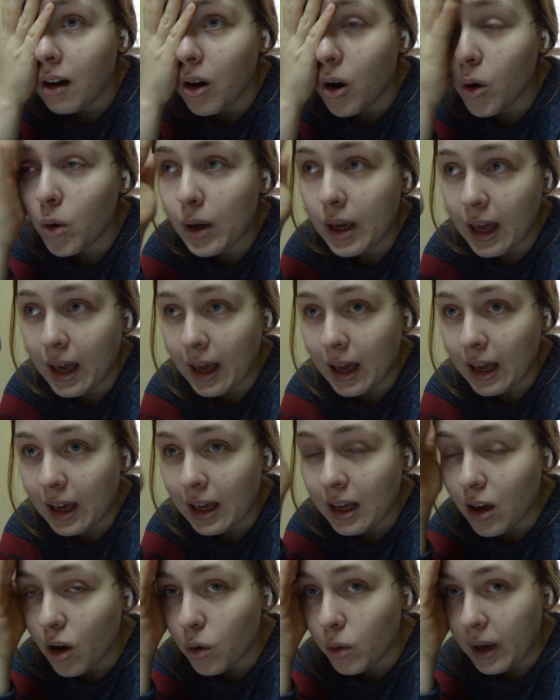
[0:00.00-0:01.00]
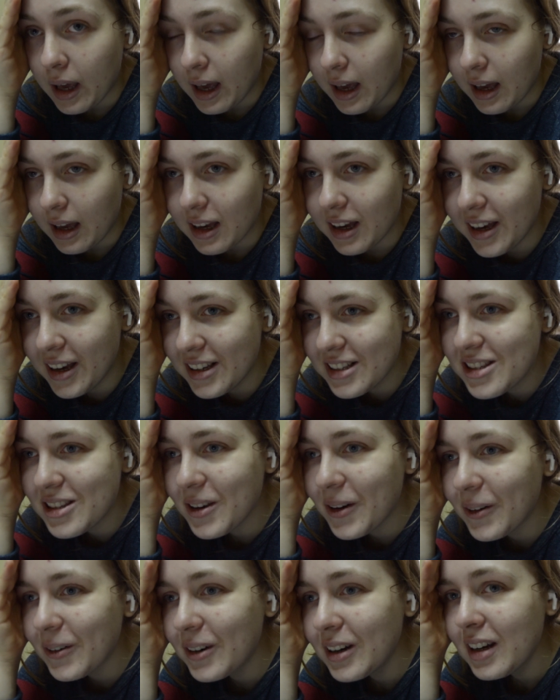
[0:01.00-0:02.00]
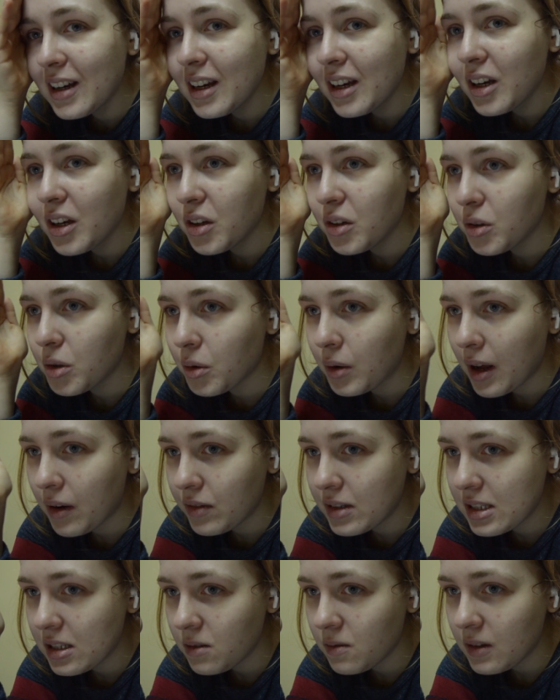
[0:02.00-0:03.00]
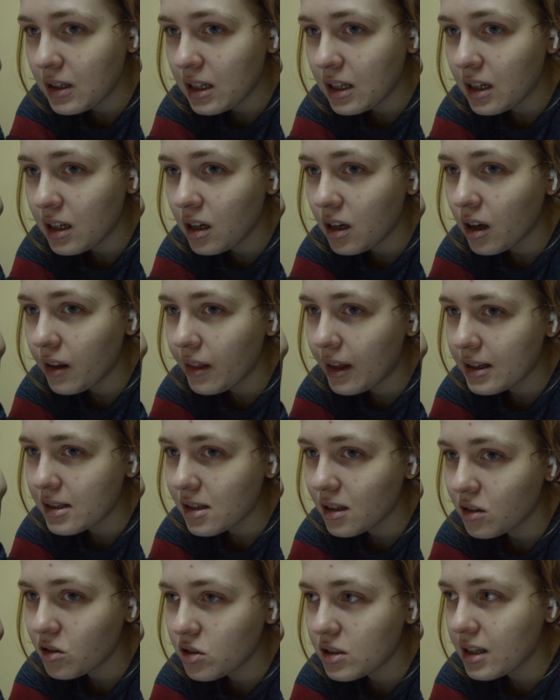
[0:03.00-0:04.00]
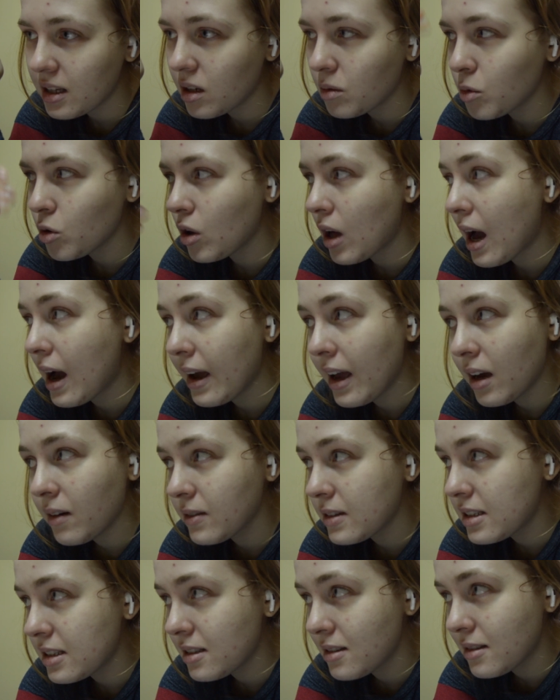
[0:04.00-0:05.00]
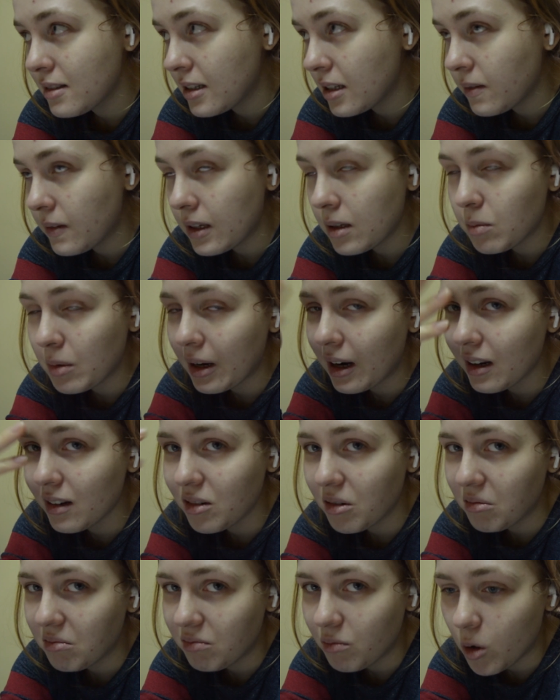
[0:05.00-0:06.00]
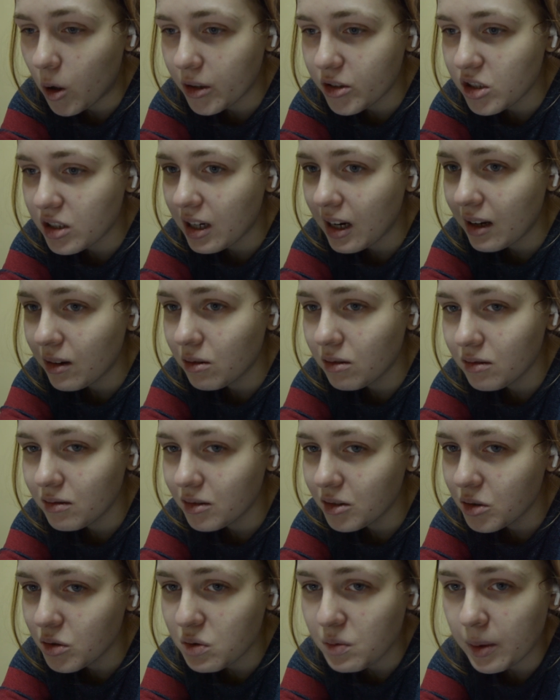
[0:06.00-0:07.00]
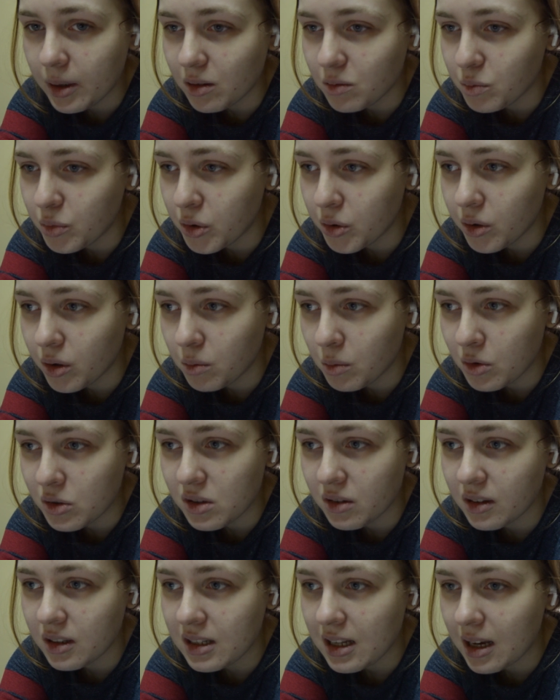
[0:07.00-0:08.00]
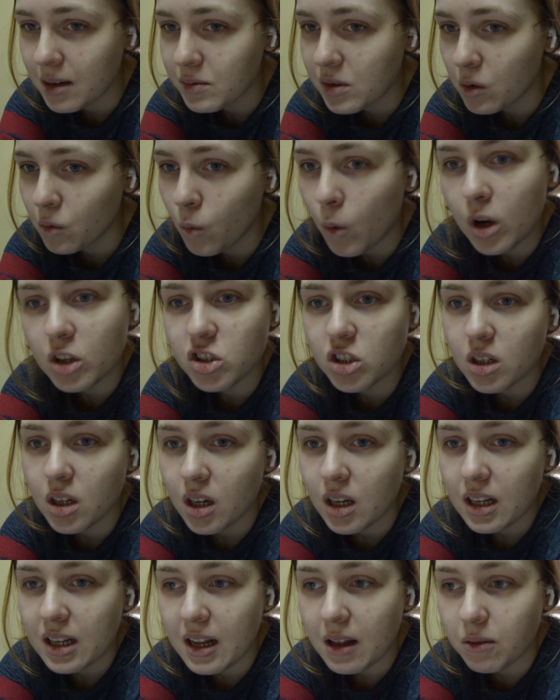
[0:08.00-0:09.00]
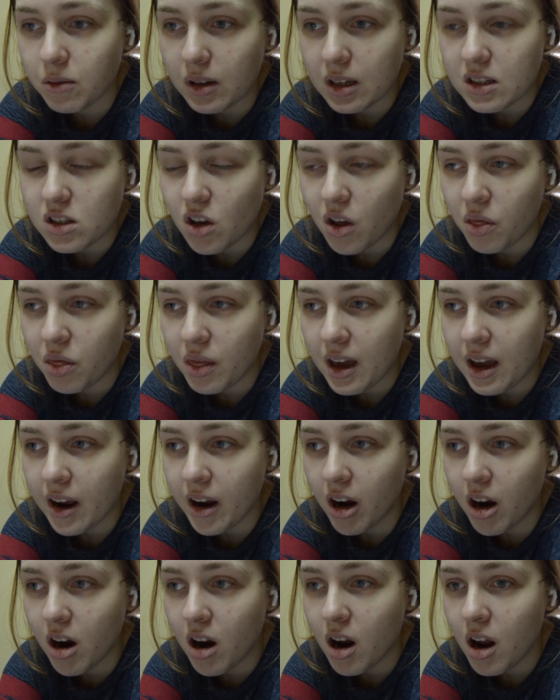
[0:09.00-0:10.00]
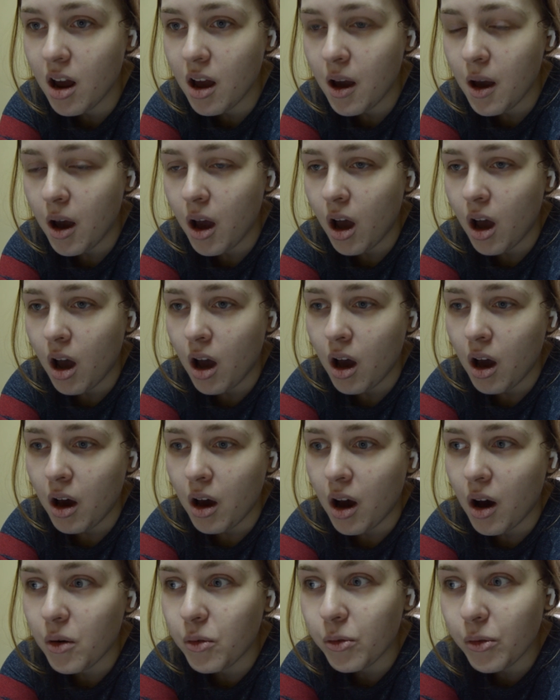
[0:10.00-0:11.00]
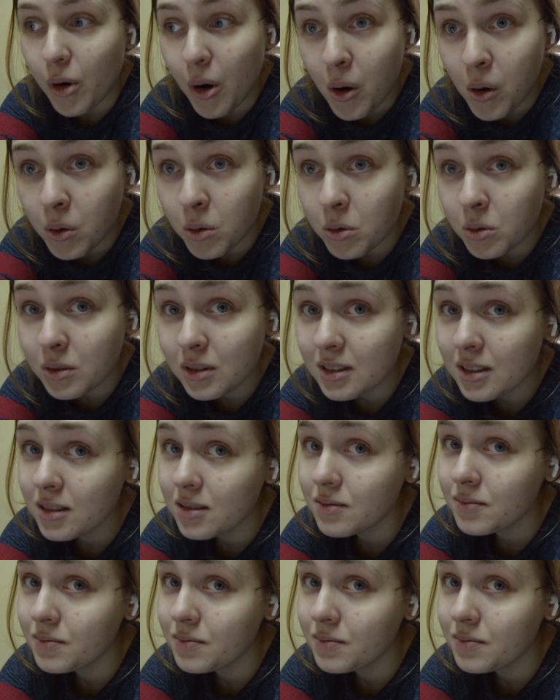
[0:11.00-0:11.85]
okay, so you don't have a TV, that's understandable. I have a TV, but I don't watch it. I use my computer most of the times and watch Netflix on there. A phone